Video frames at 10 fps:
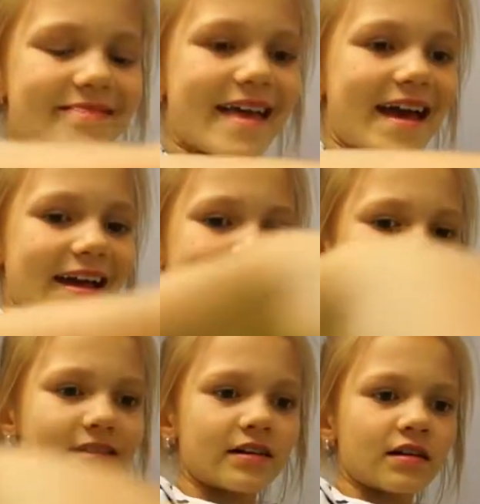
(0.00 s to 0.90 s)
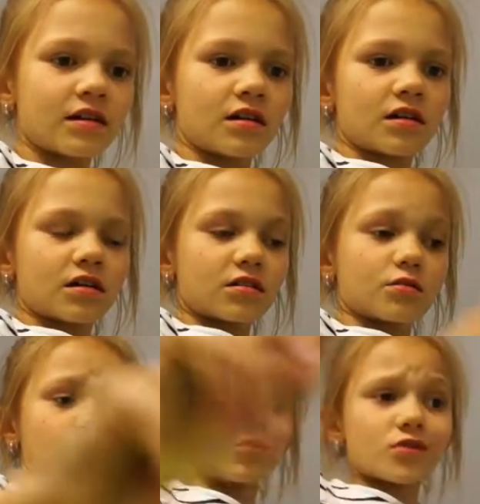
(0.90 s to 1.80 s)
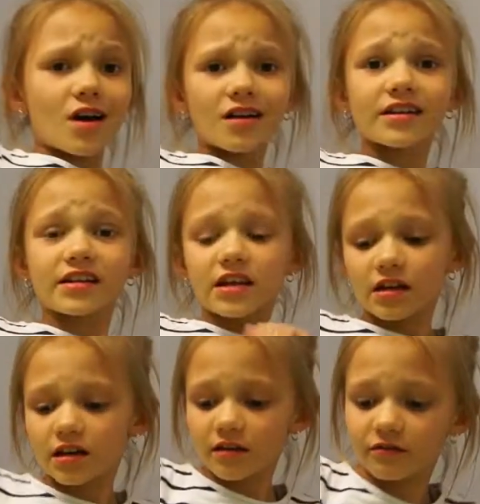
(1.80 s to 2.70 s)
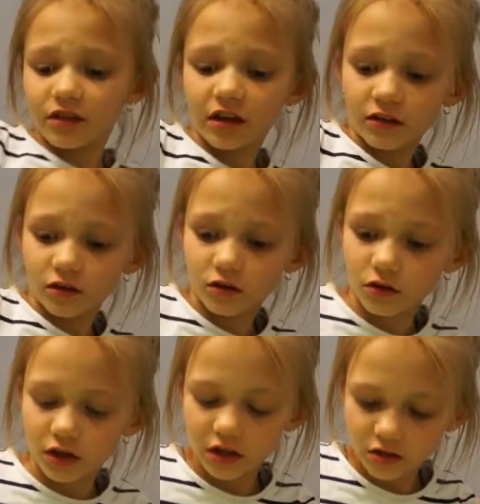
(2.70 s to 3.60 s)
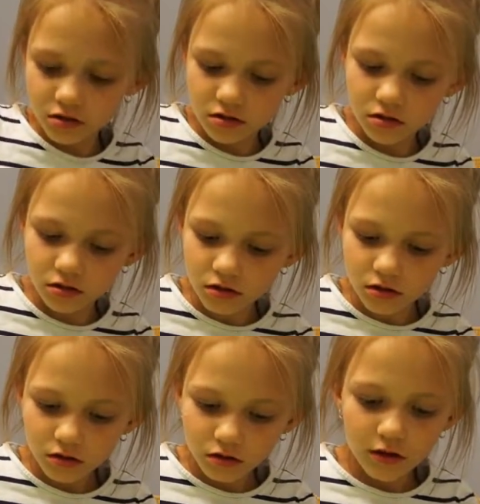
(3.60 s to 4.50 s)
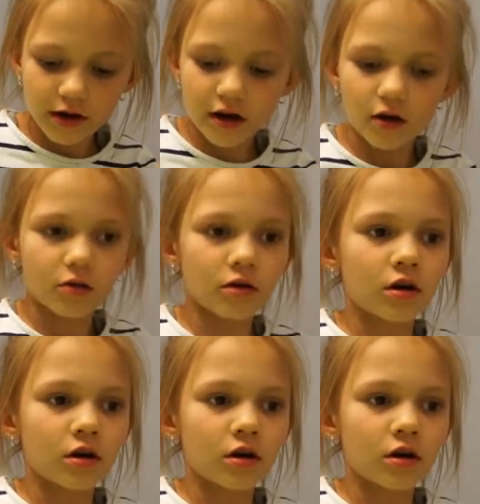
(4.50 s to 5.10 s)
then you will not need any of the other ingredients right now.